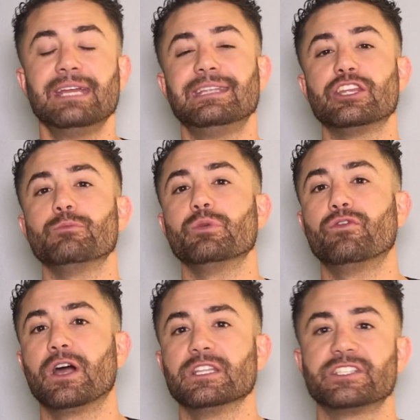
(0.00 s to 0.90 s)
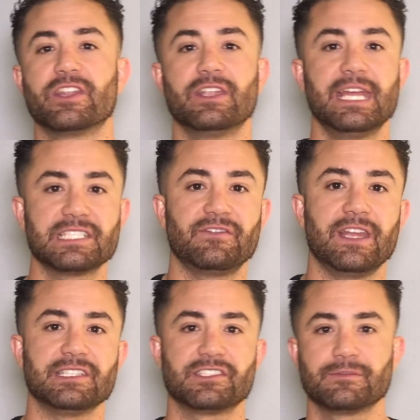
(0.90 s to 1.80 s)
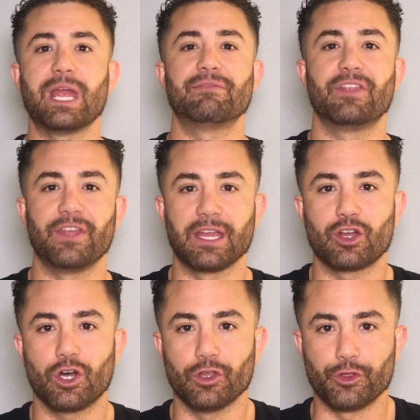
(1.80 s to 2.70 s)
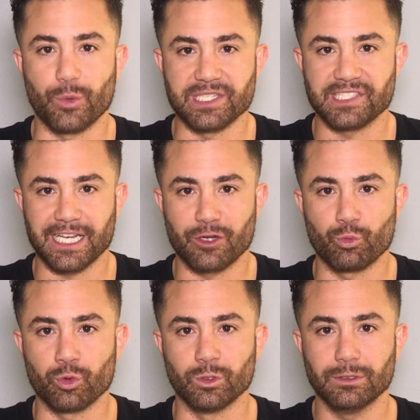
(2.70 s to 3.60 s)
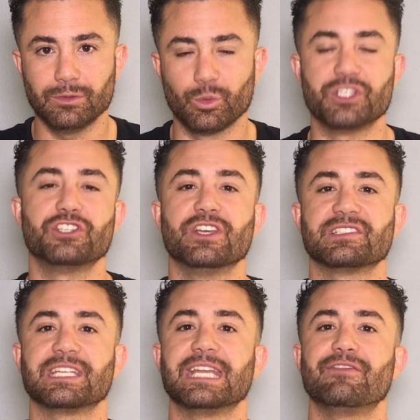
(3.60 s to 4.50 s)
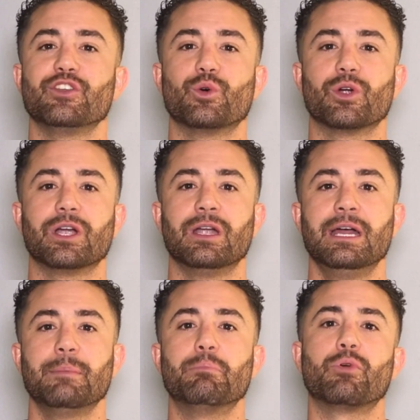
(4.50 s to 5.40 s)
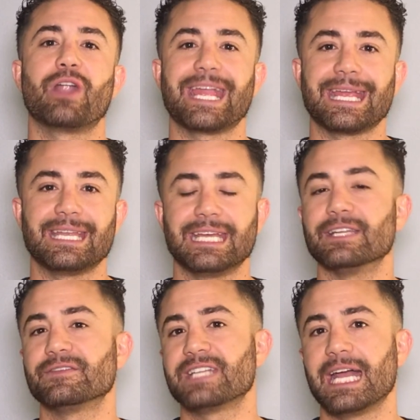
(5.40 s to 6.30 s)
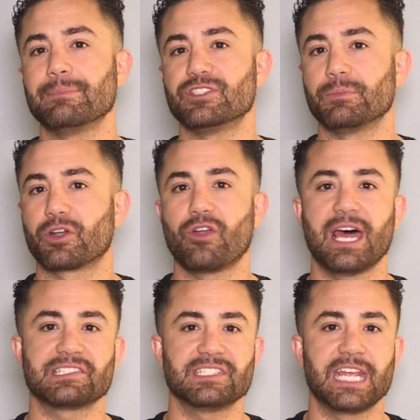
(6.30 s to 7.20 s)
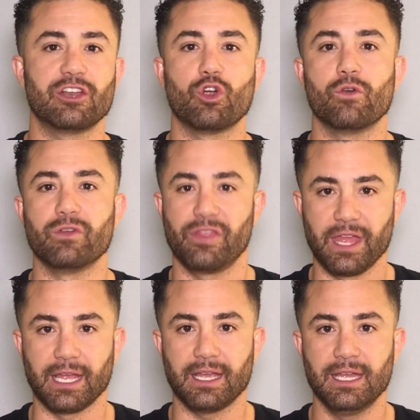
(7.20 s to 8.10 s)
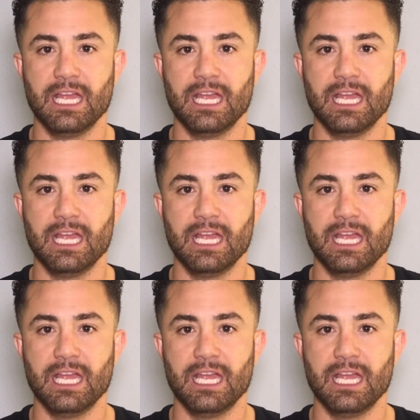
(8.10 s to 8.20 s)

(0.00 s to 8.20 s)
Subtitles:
then you move on to the next phase. We have a thing called the 3-second rule, which doesn't give your brain enough time to procrastinate or overthink.